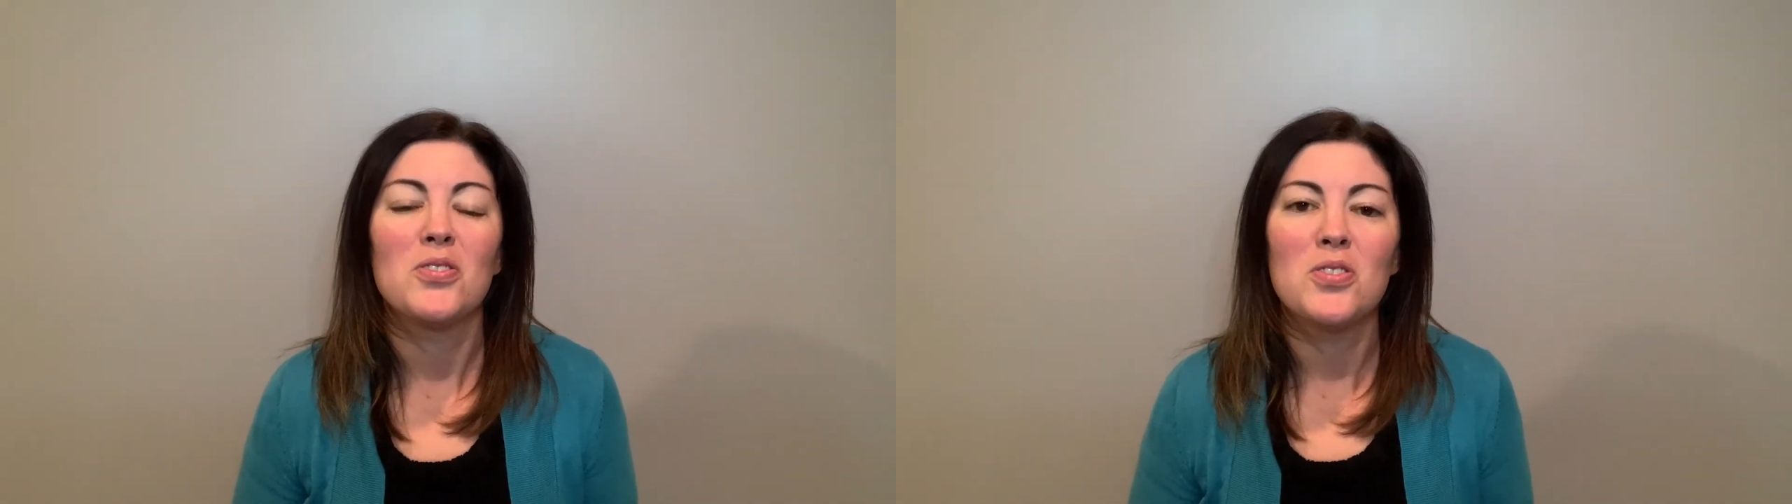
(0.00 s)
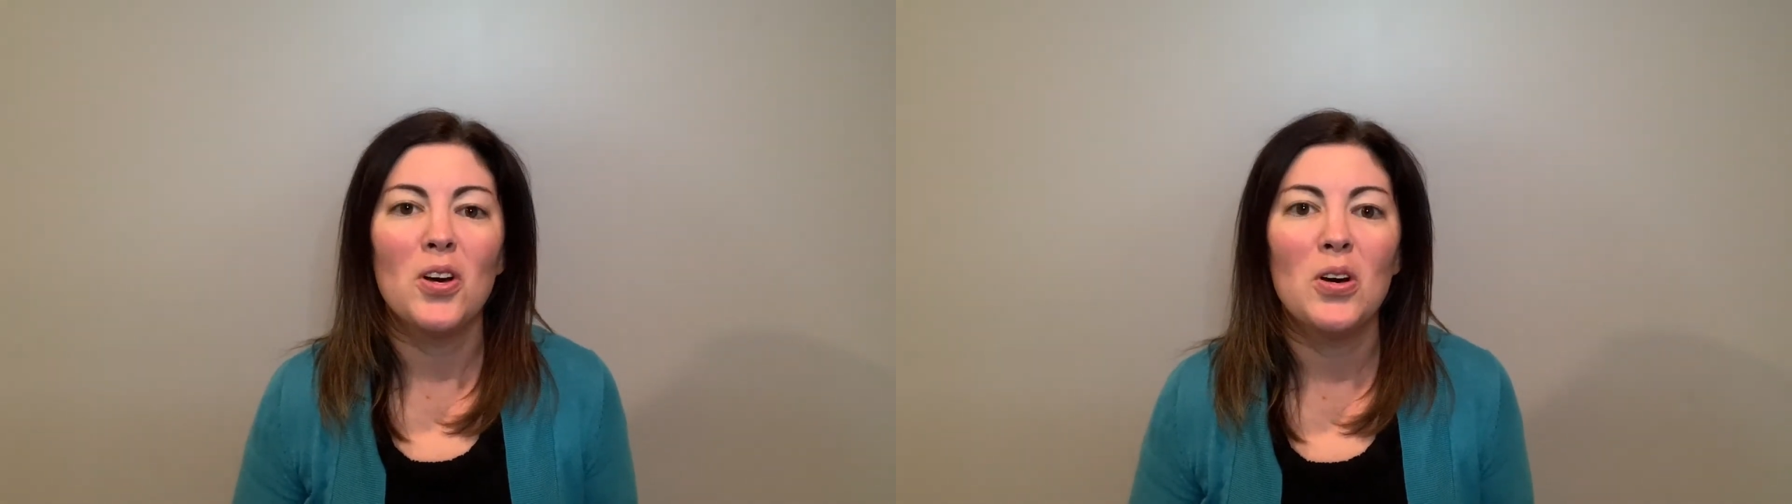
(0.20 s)

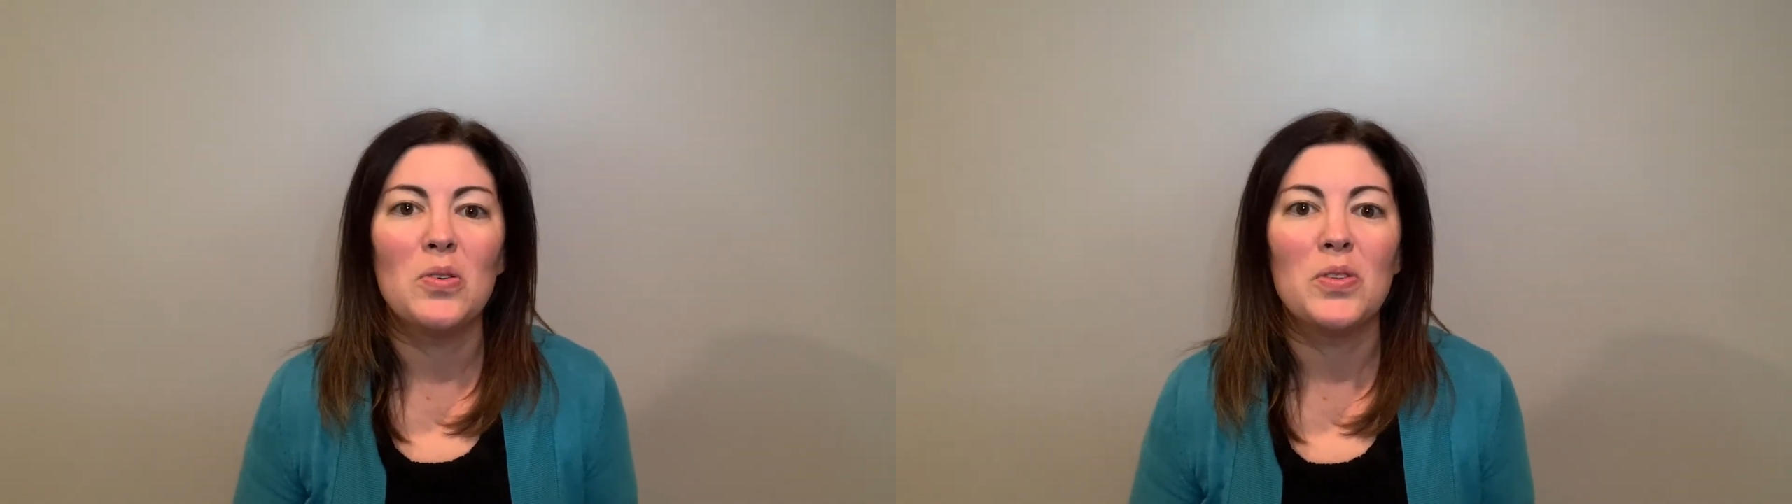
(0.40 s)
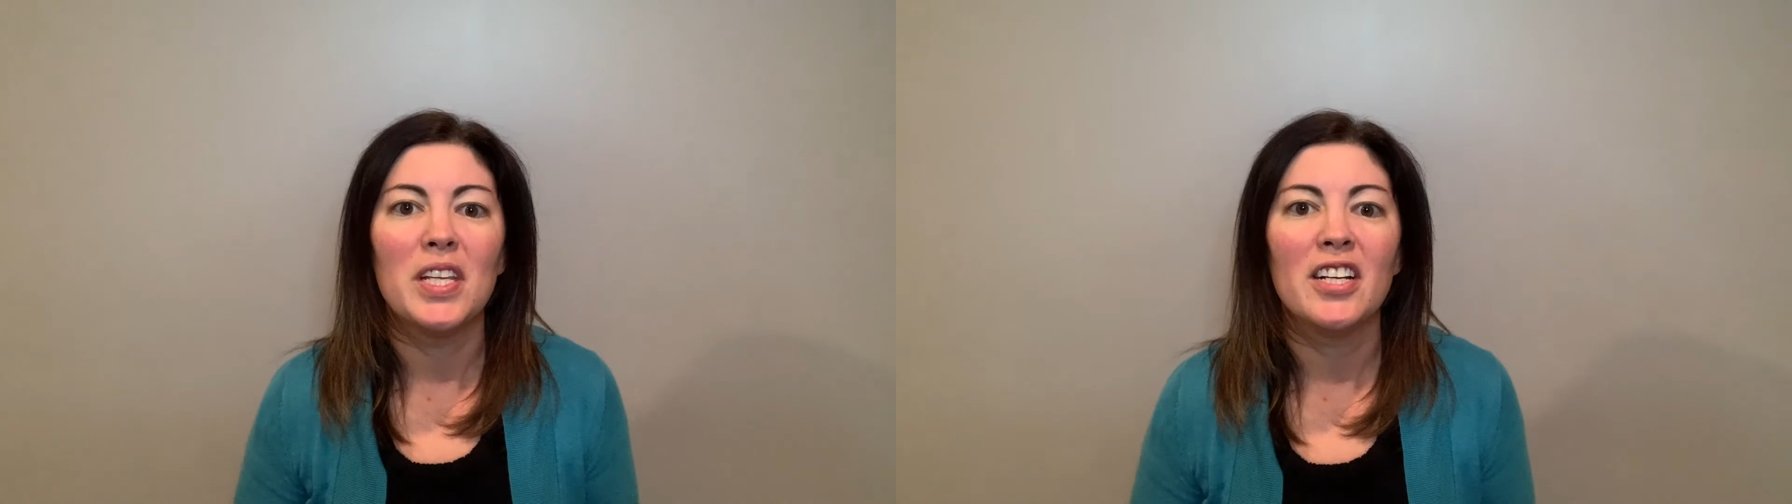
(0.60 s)

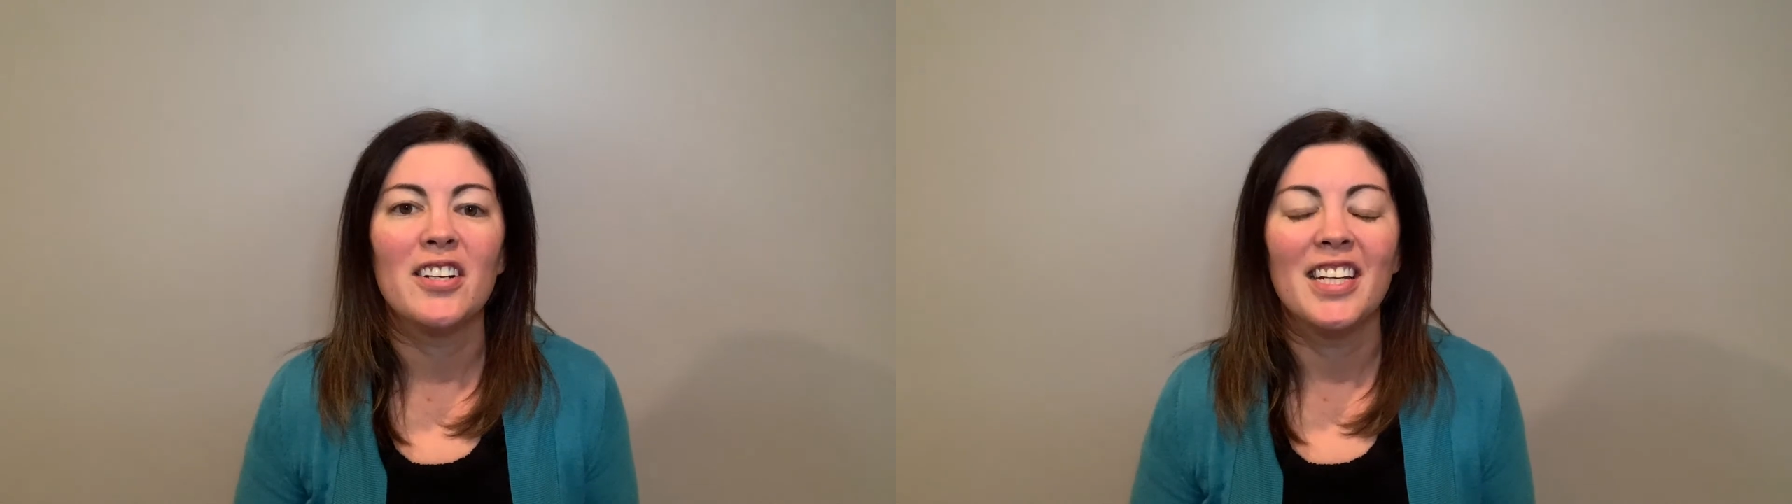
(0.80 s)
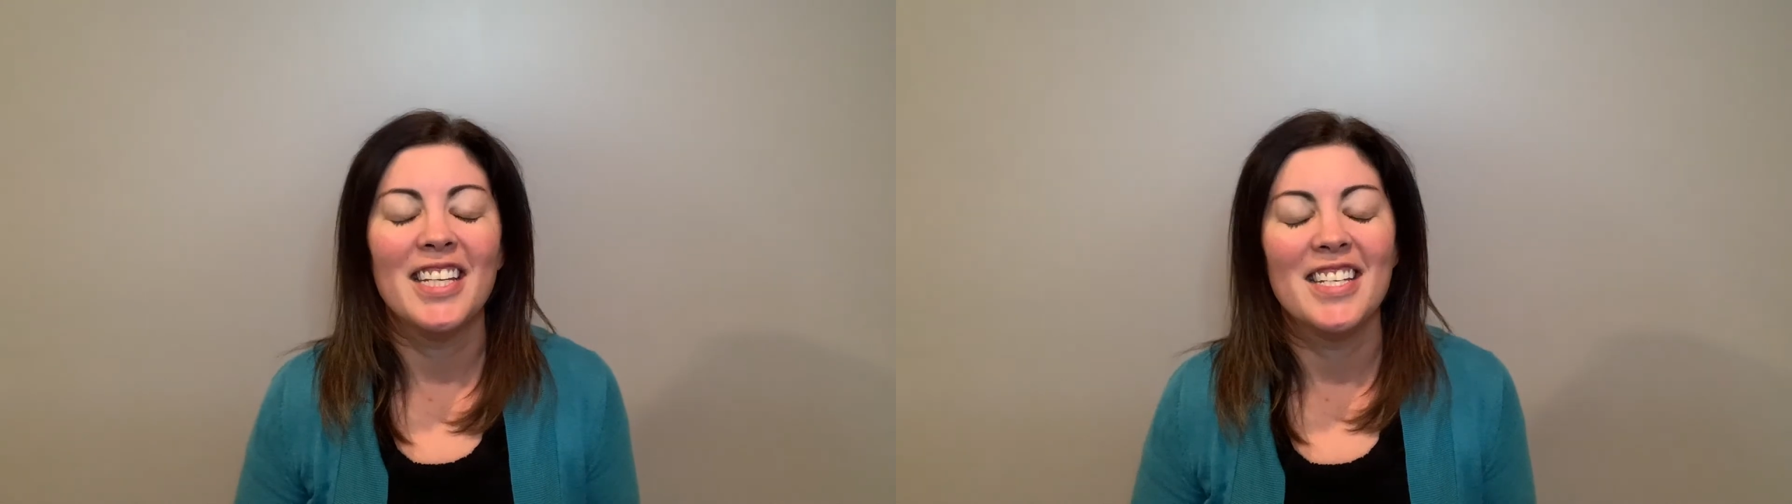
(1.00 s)
So
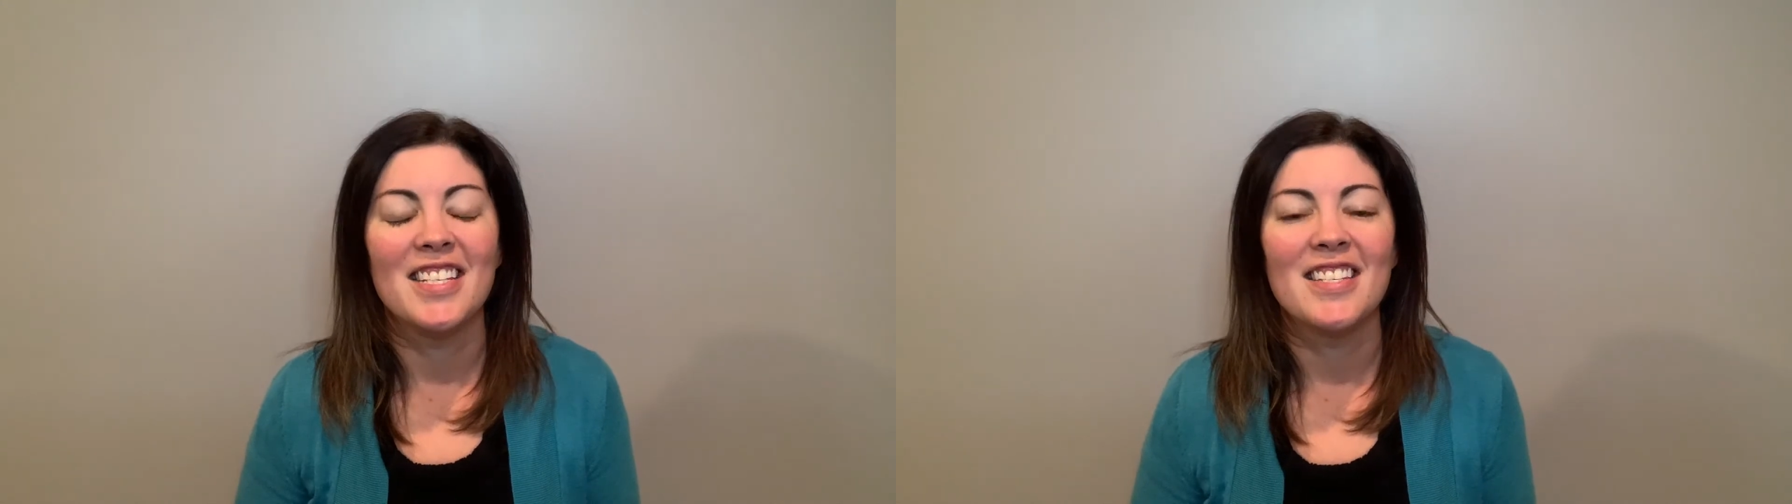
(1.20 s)
there is